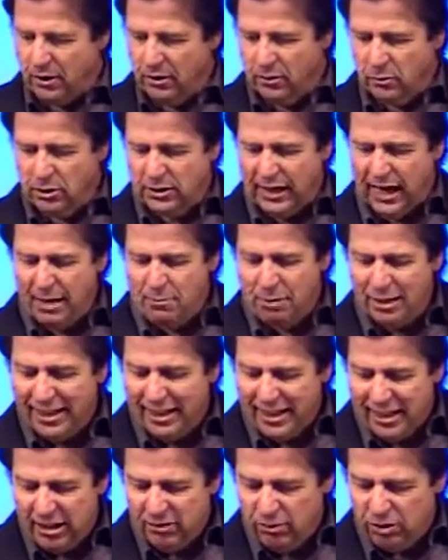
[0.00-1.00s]
which I
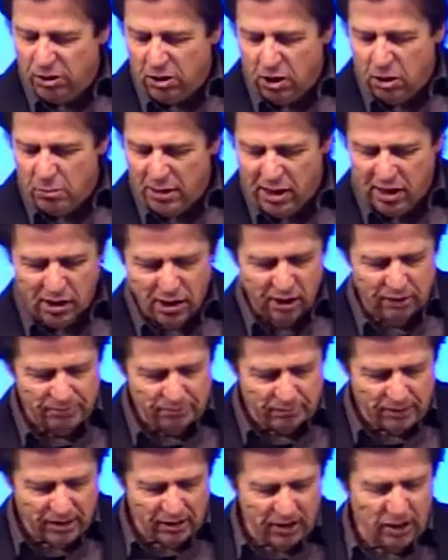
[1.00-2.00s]
believe with all my heart
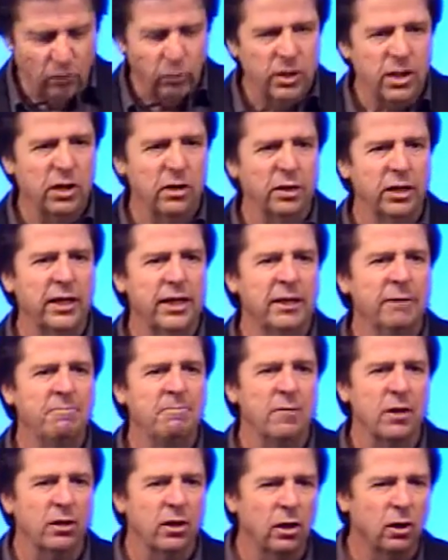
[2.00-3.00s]
that we are
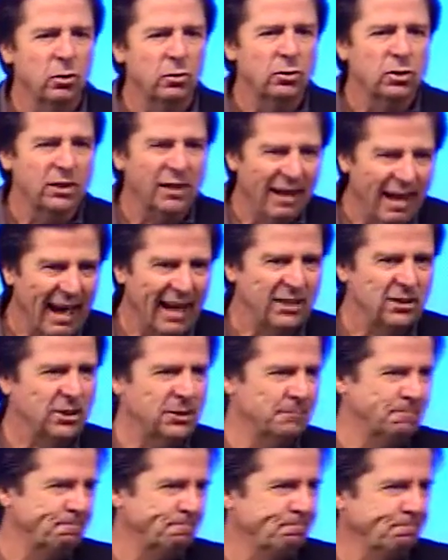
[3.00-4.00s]
in those
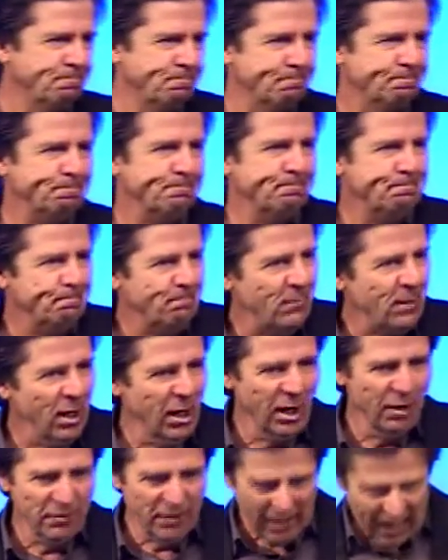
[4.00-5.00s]
last
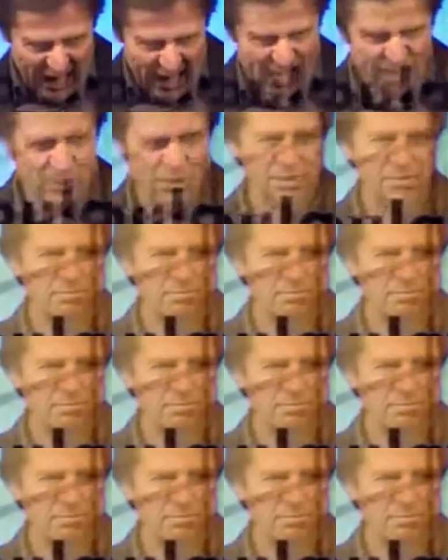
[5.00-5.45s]
of the last